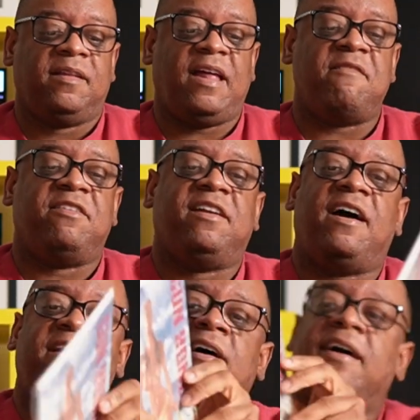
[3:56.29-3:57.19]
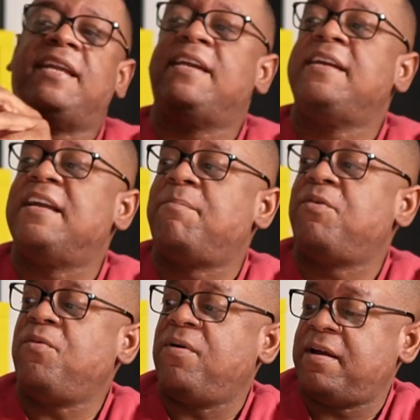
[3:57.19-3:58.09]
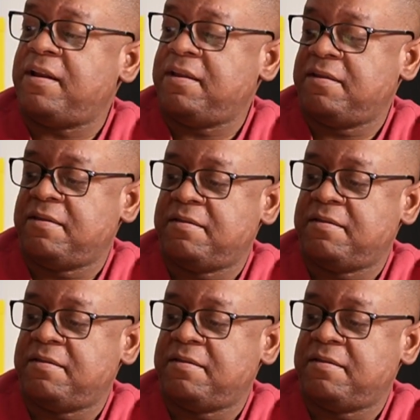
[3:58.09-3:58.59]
I have Gun Honey number 1.